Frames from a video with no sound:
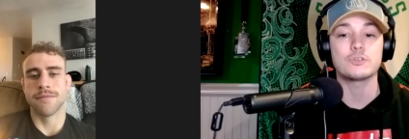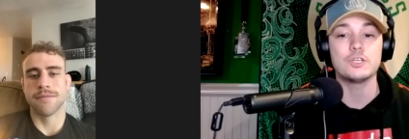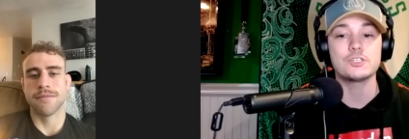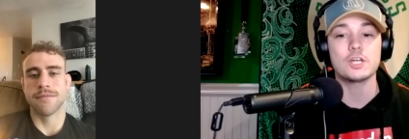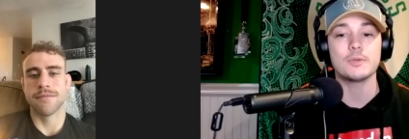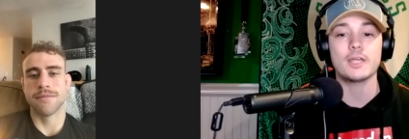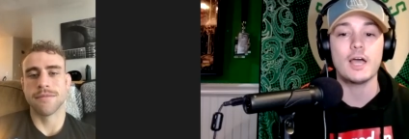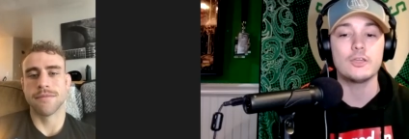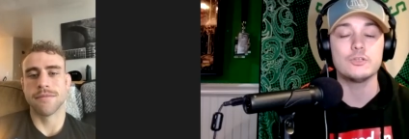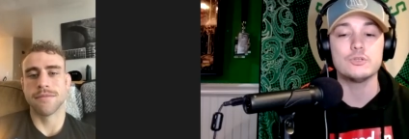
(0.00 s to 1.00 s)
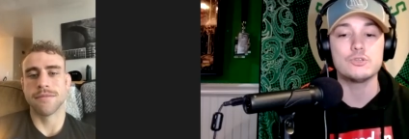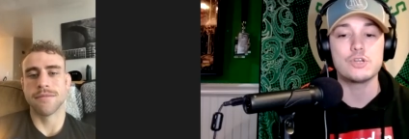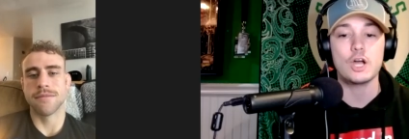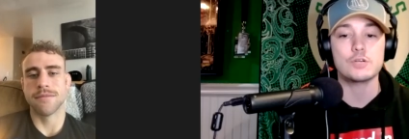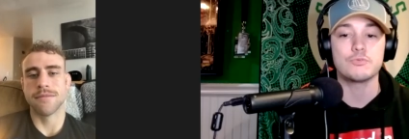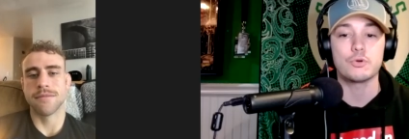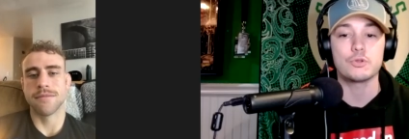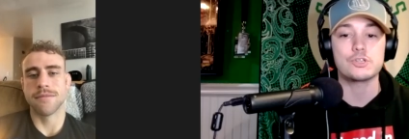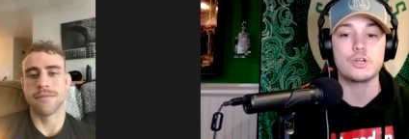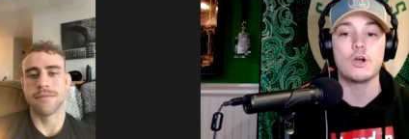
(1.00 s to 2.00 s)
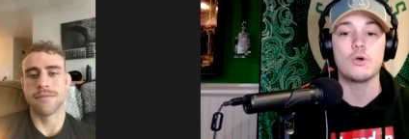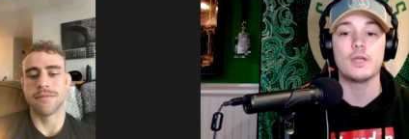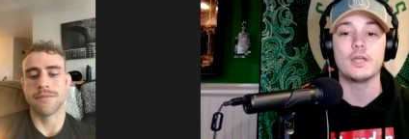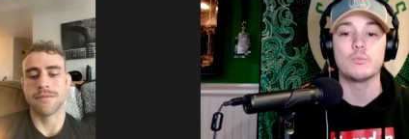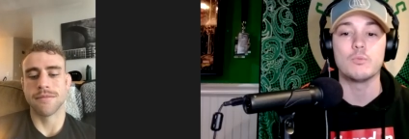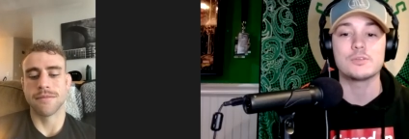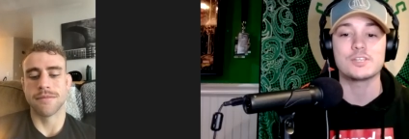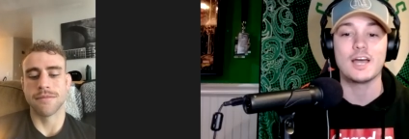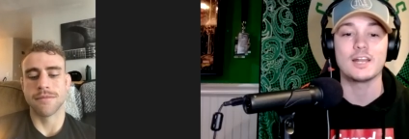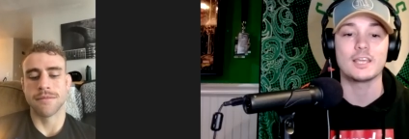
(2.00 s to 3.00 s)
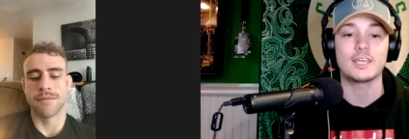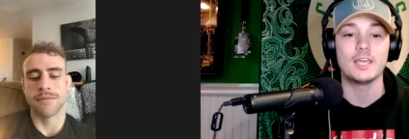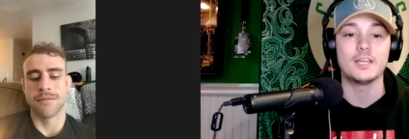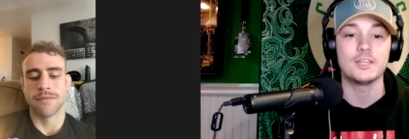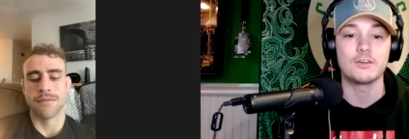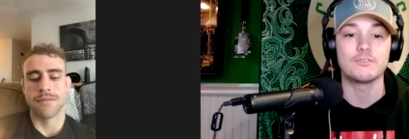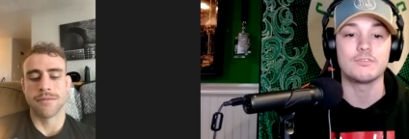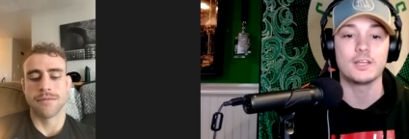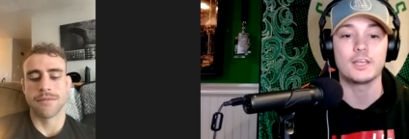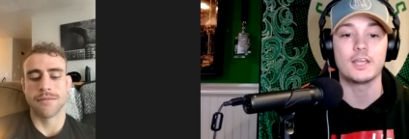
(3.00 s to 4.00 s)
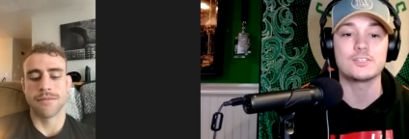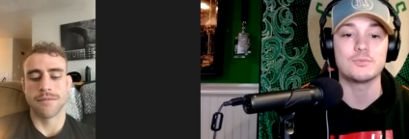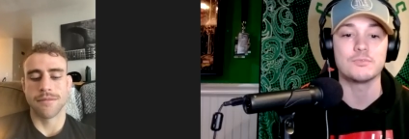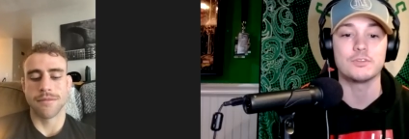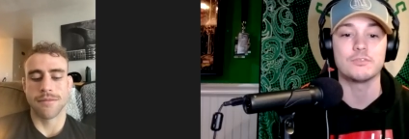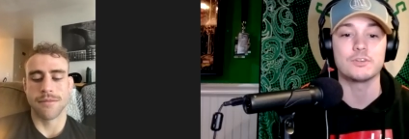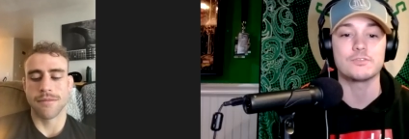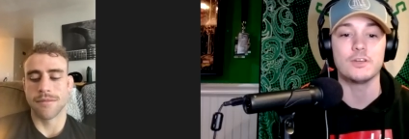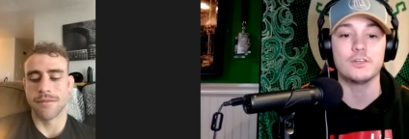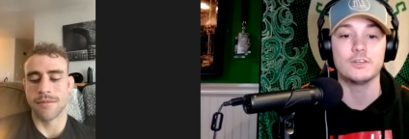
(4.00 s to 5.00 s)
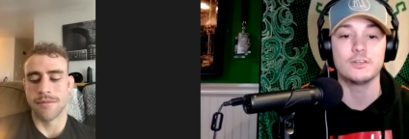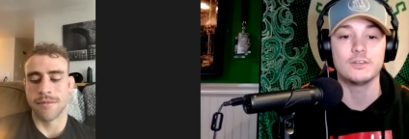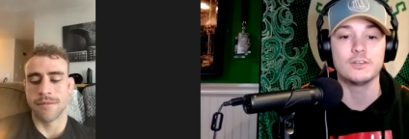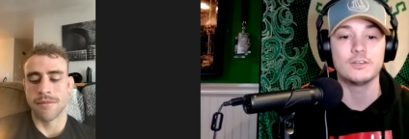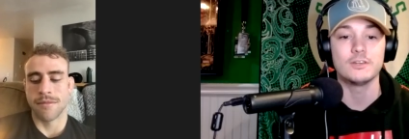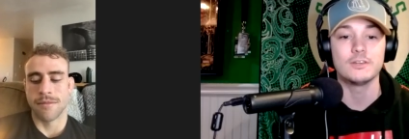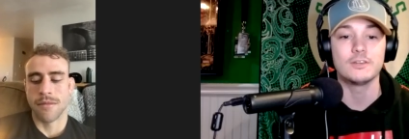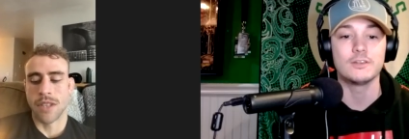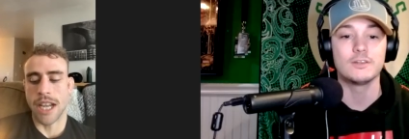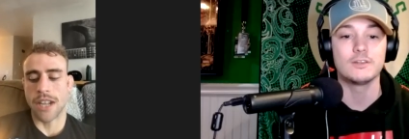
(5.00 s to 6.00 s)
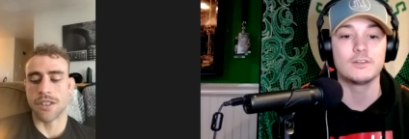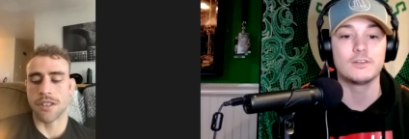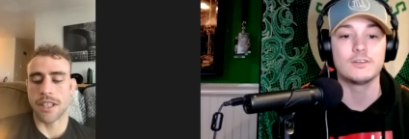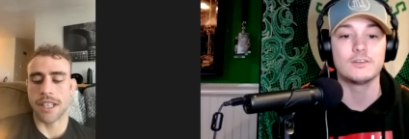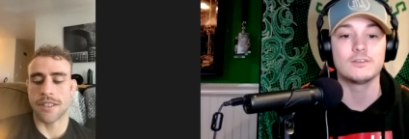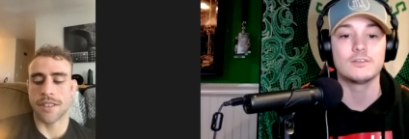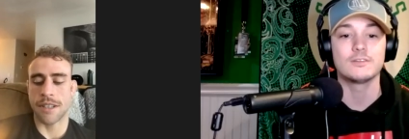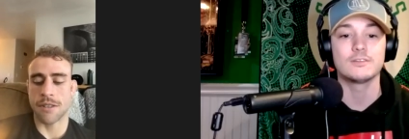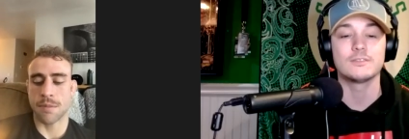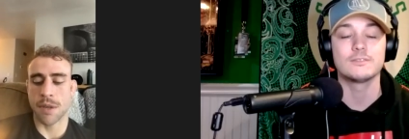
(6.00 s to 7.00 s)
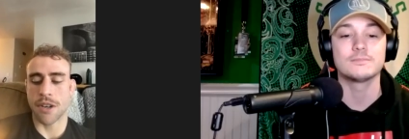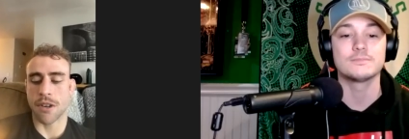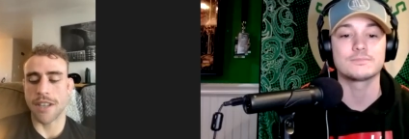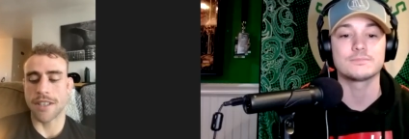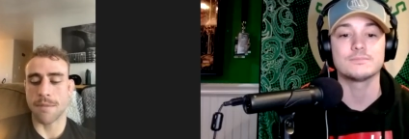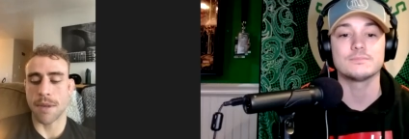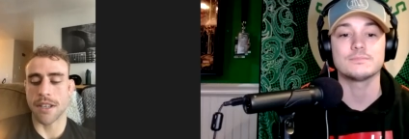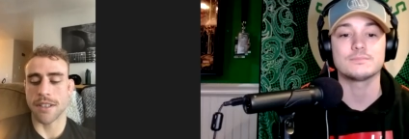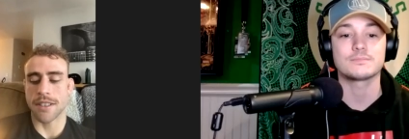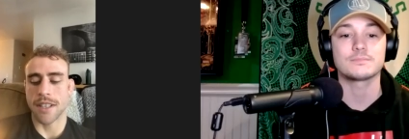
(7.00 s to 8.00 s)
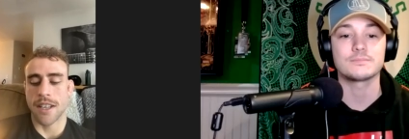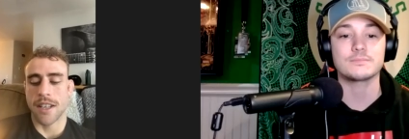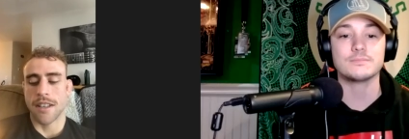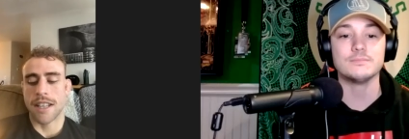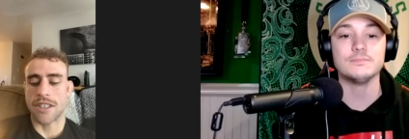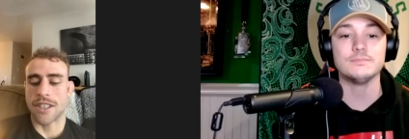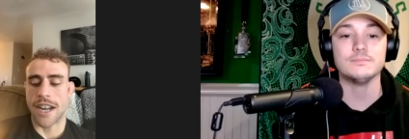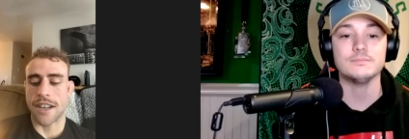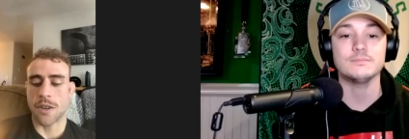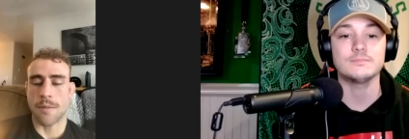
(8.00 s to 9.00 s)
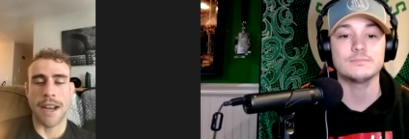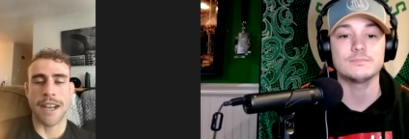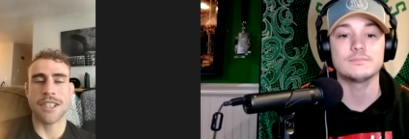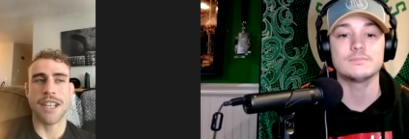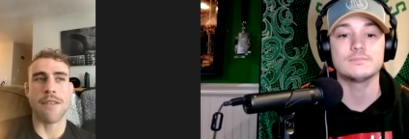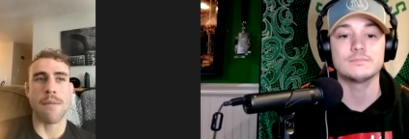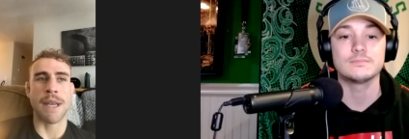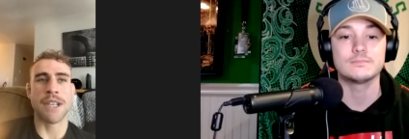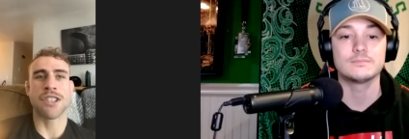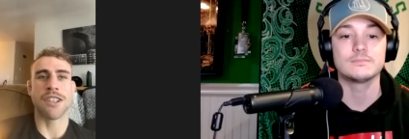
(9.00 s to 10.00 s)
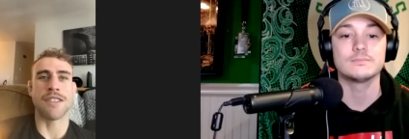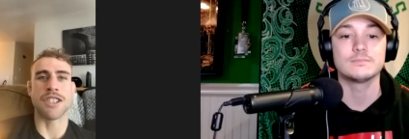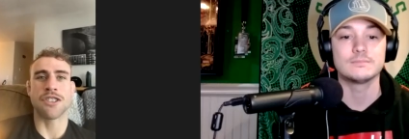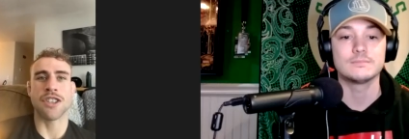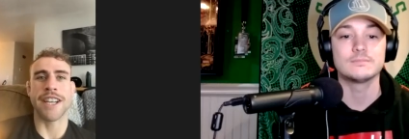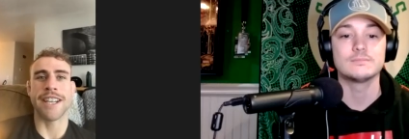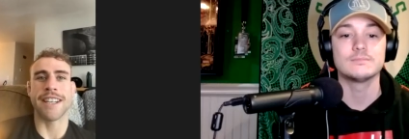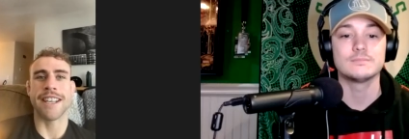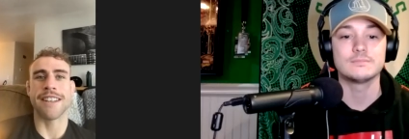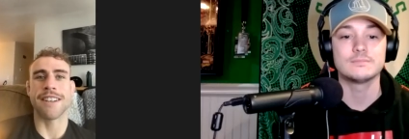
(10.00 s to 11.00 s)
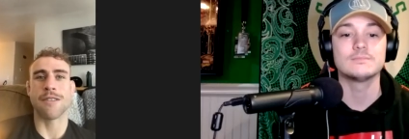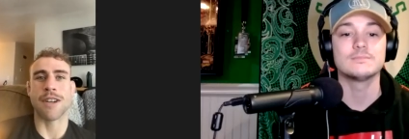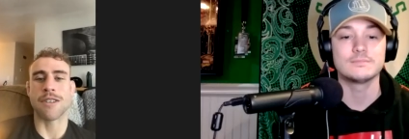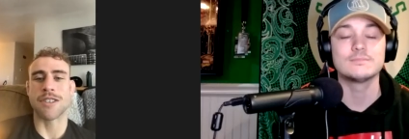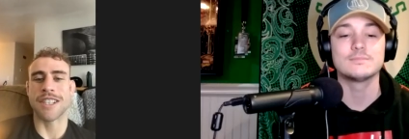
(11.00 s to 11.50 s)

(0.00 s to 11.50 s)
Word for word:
Speaker 1: can you just talk about like how you knew Josh before the show and what was it kind of like getting in there and fighting against him for the first fight?
Speaker 2: Yeah, dude, it was pretty crazy because, like you said, I knew him. I actually have a picture of us training together when I was